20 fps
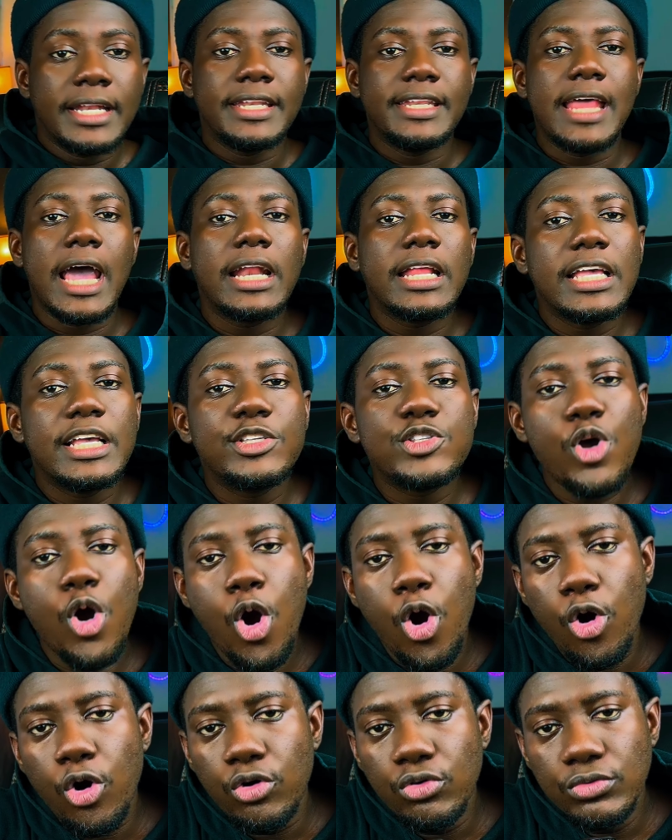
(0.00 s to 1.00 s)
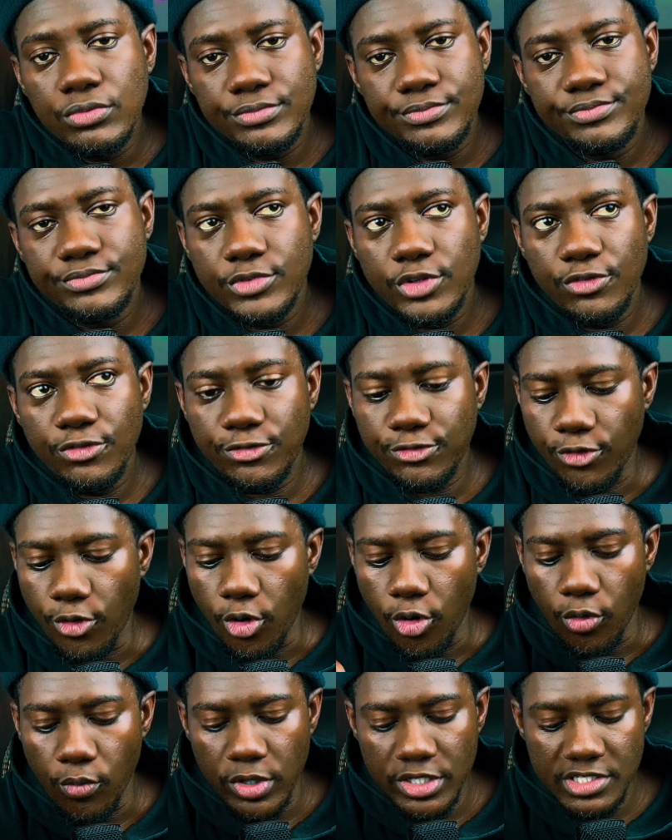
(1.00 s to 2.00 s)
that is all
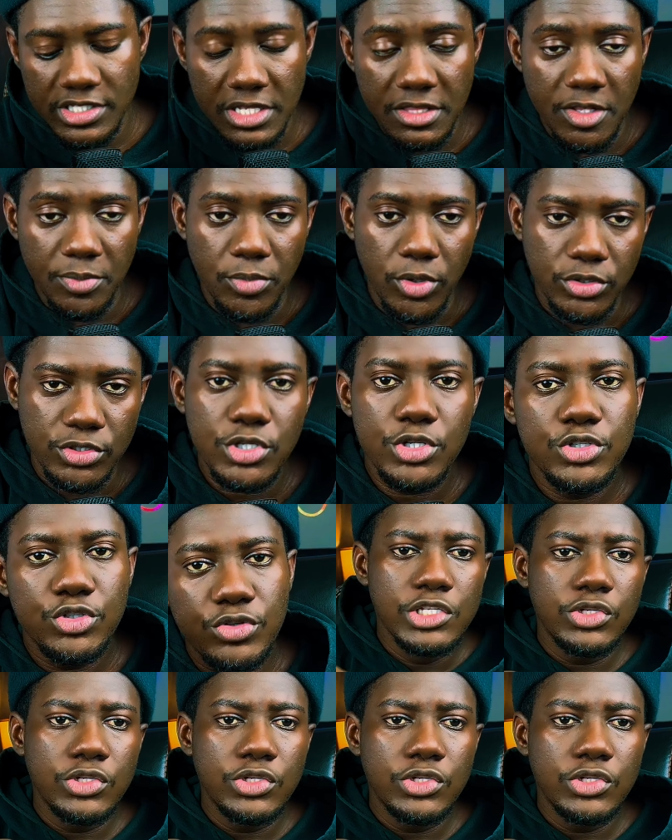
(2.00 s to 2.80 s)
for what's in the box.